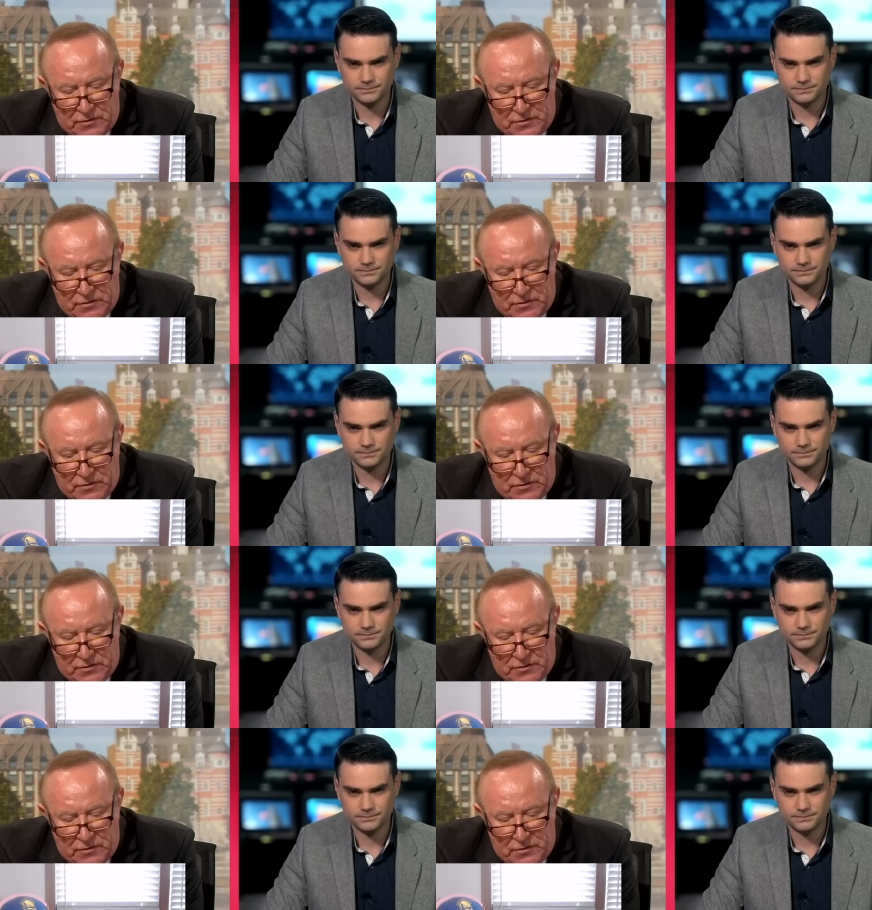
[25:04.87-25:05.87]
Speaker 1: conservative
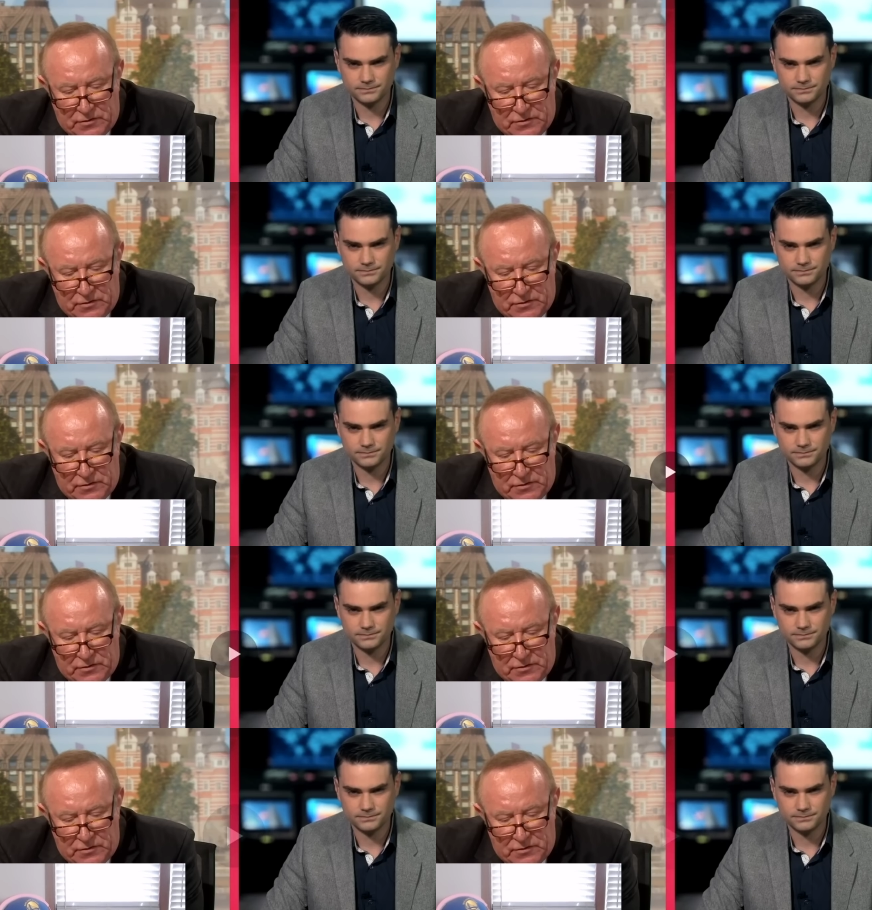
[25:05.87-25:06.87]
ideals that he has.
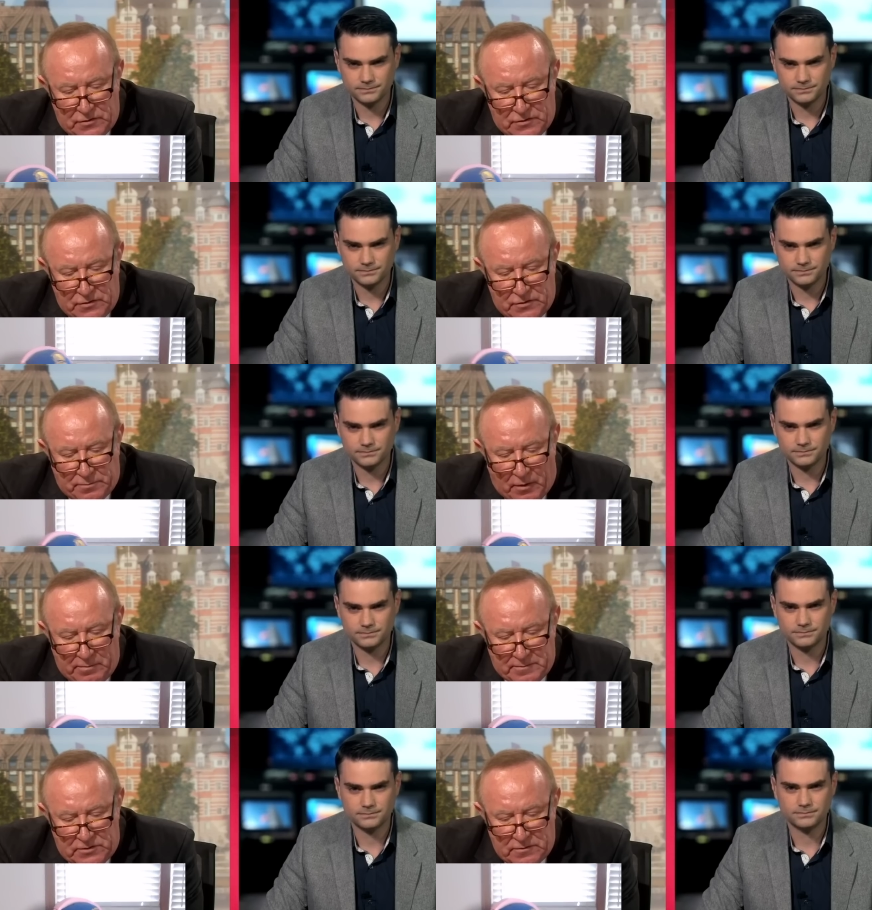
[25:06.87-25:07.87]
Your
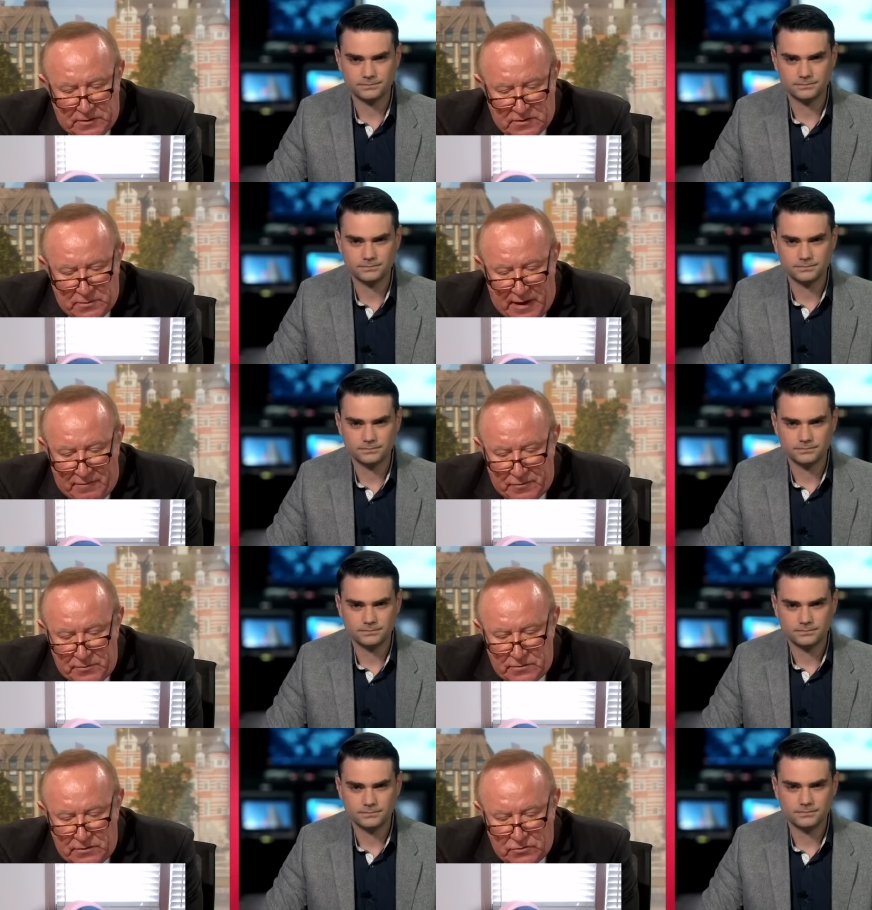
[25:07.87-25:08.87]
problem too, because we have from
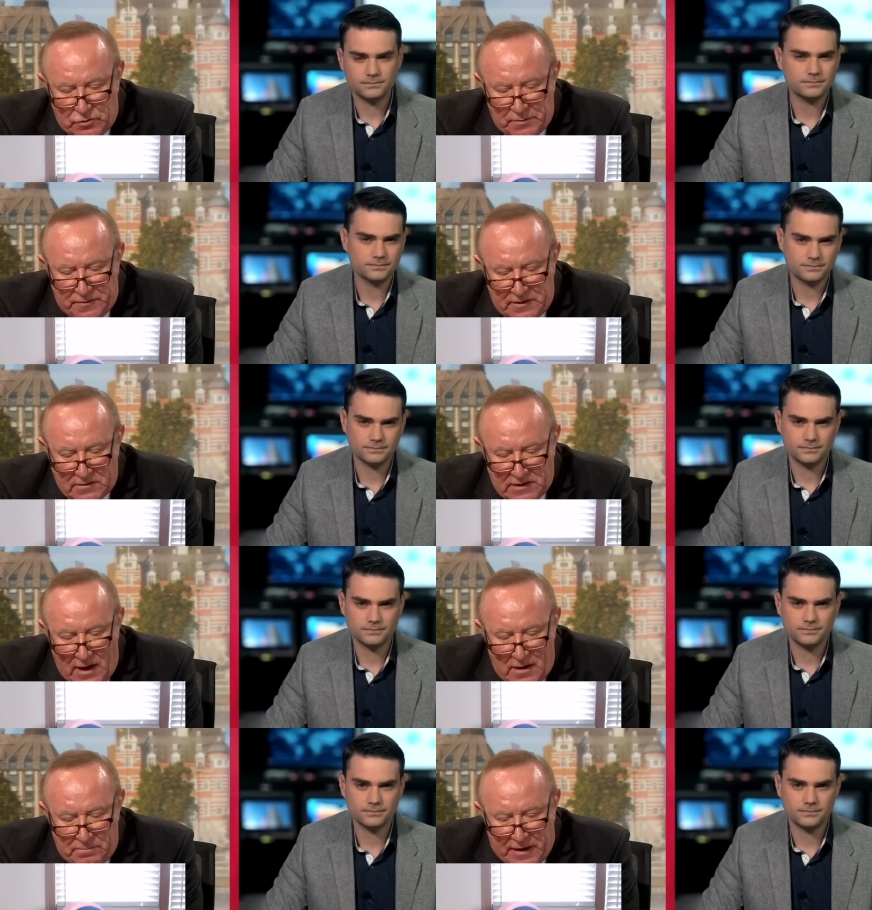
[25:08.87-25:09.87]
your YouTube videos,
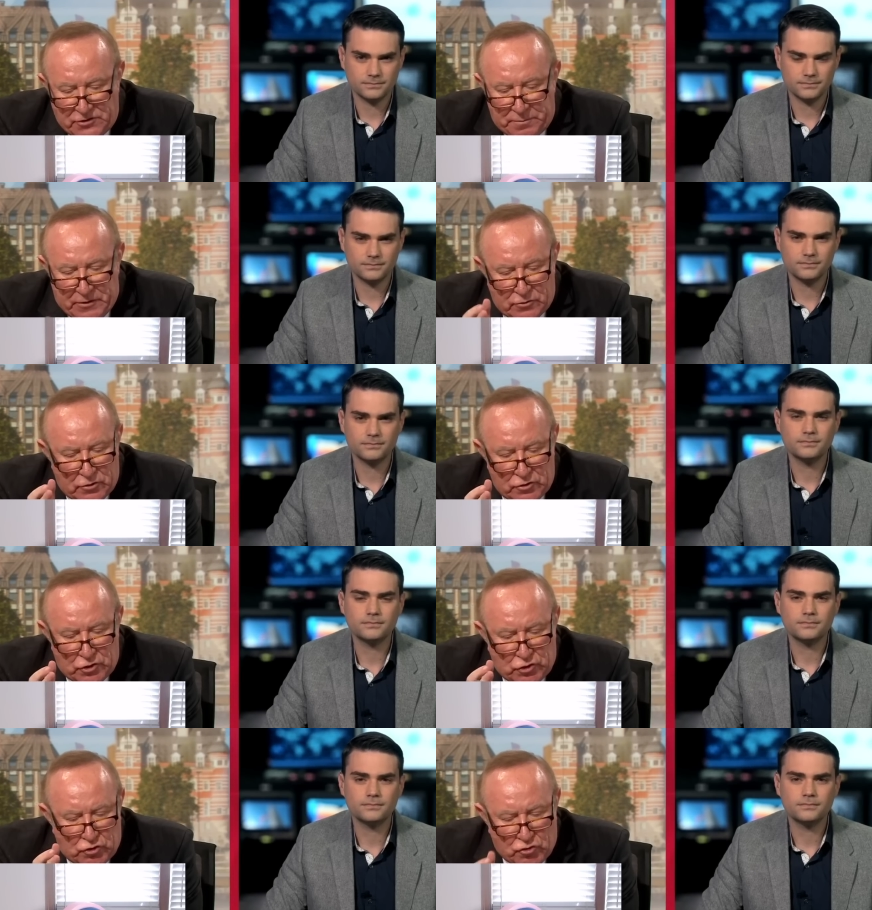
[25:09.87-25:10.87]
Ben Shapiro
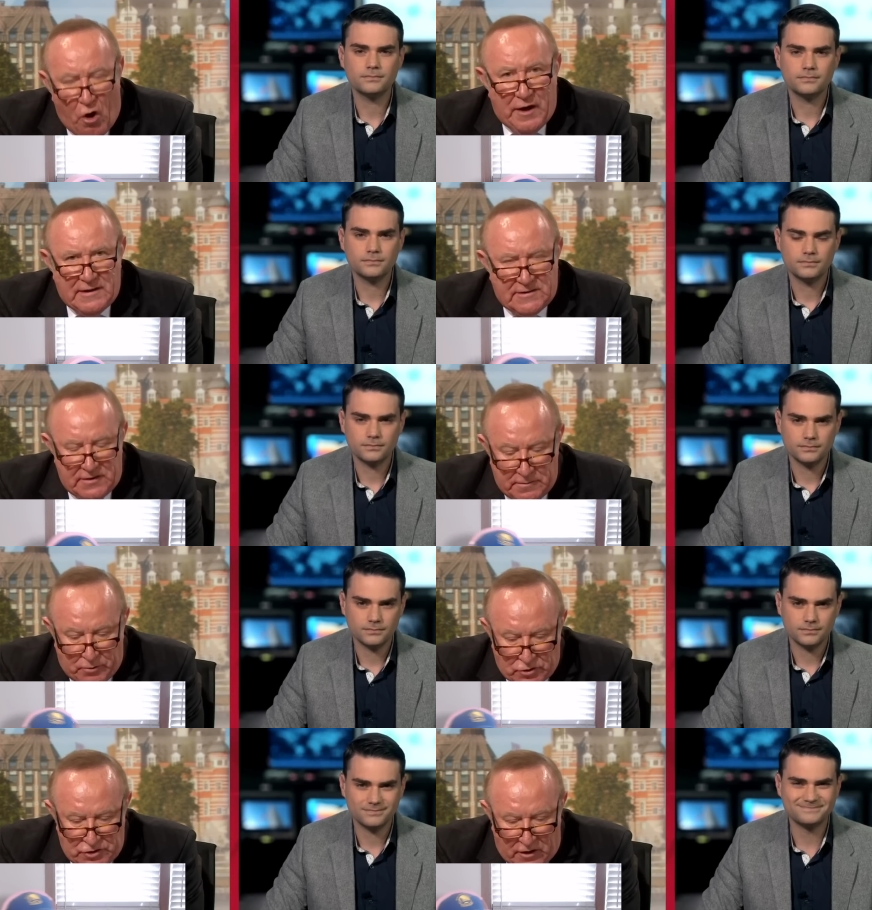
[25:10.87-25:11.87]
destroys this the. Is
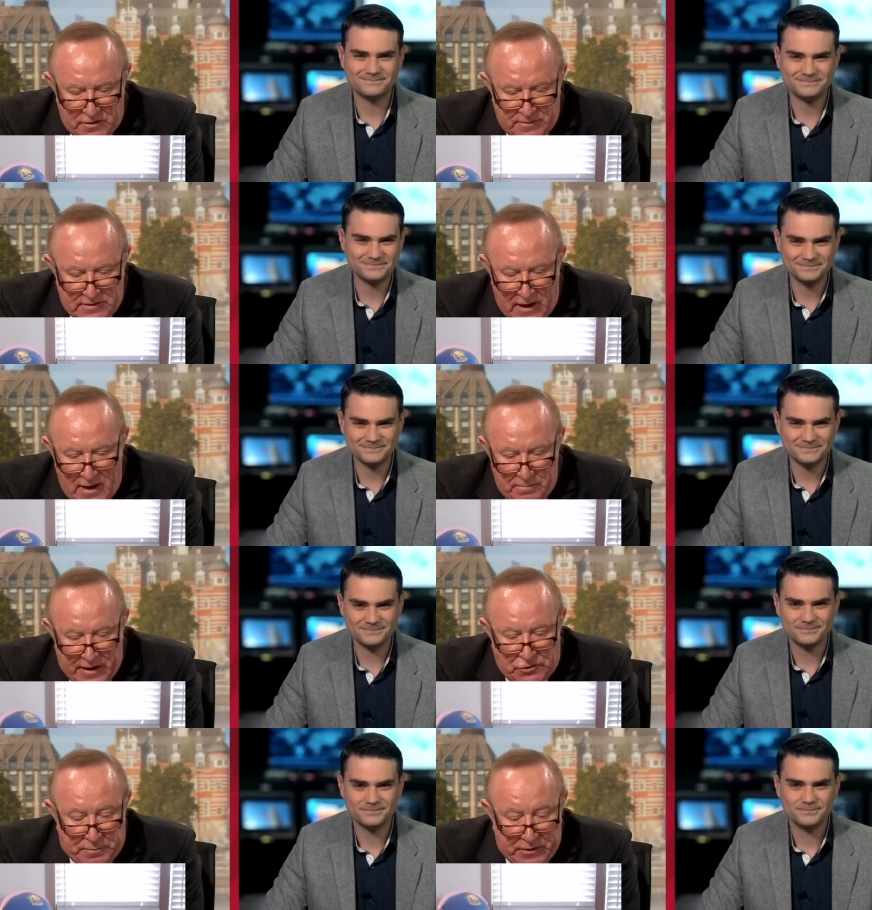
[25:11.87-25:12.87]
my favorite argument. part.
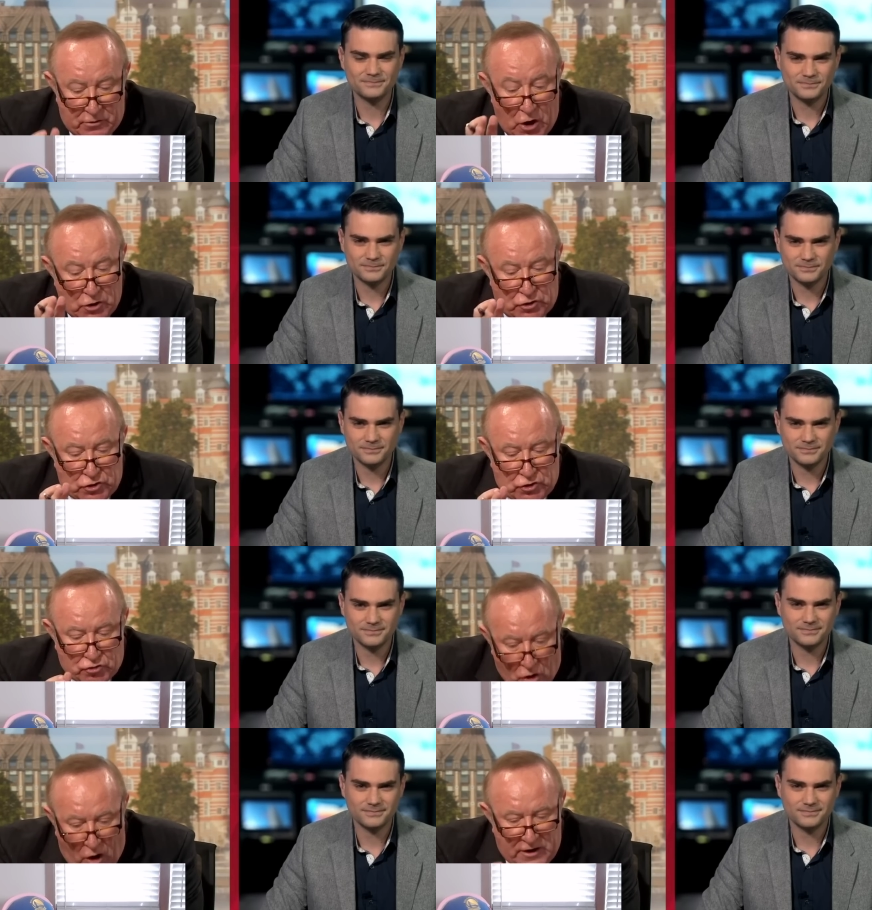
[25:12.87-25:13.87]
Ben Shapiro
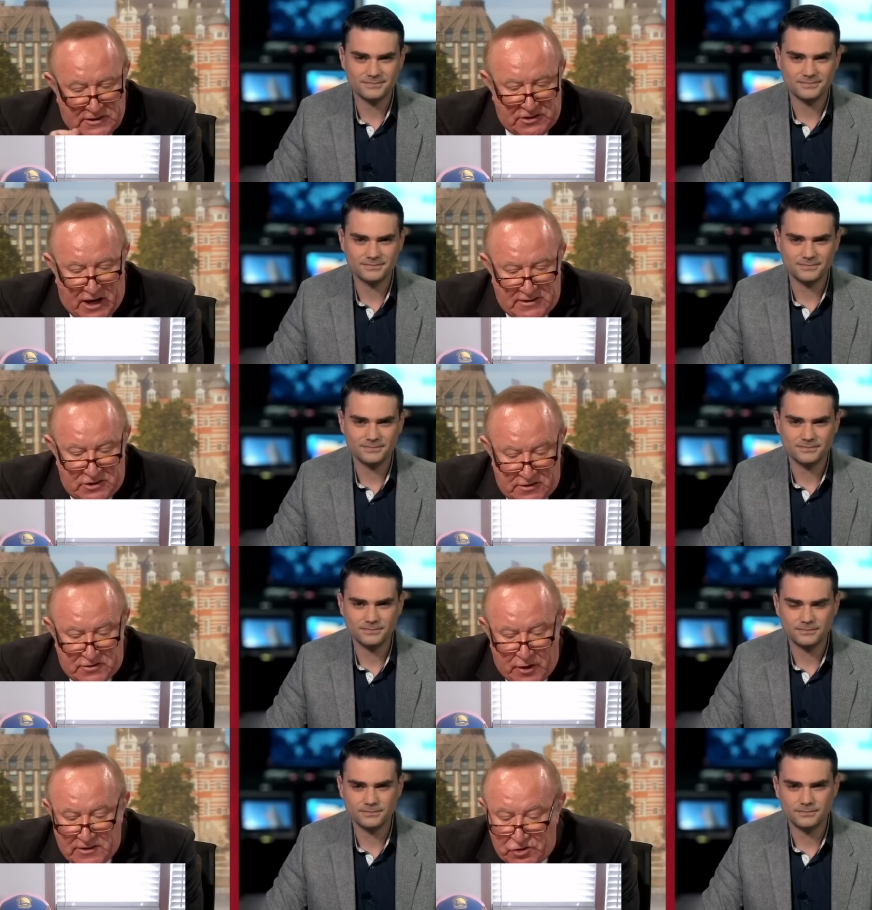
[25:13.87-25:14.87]
destroys
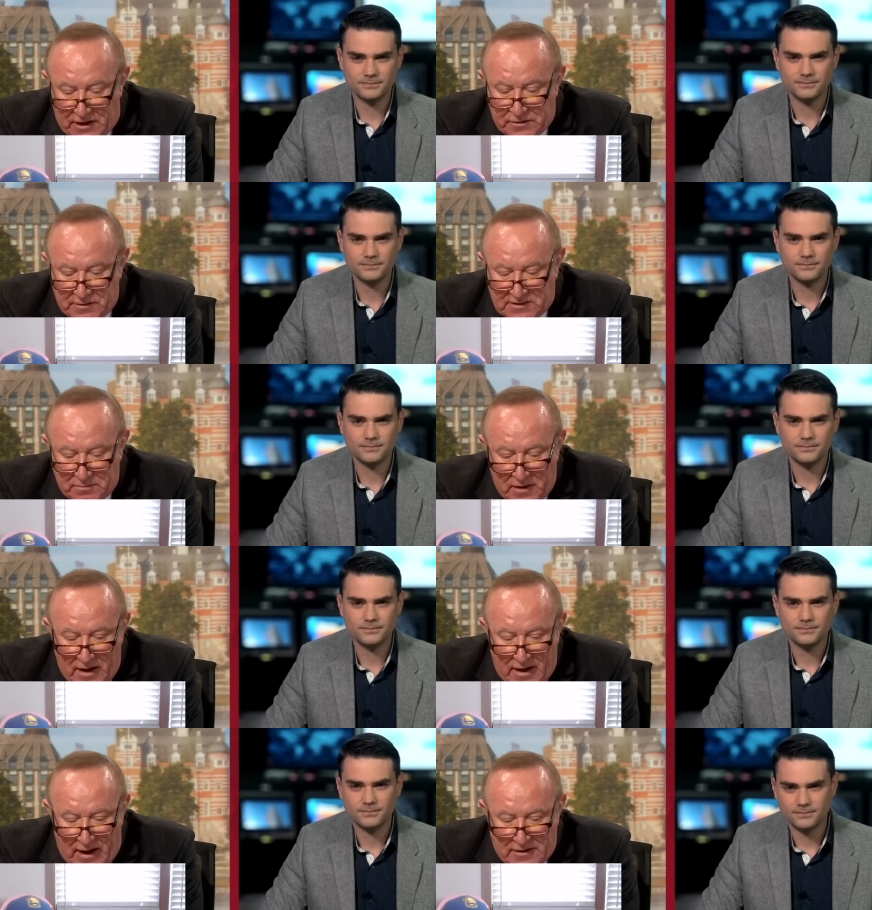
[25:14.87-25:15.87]
transgenderism
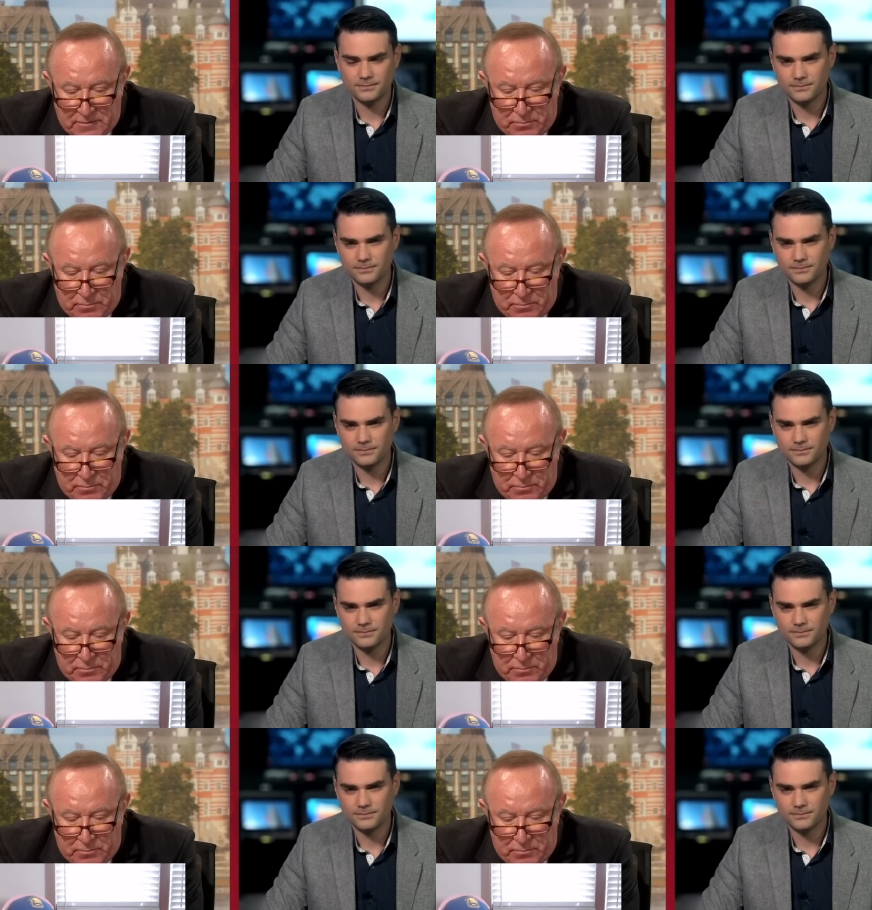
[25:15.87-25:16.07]
and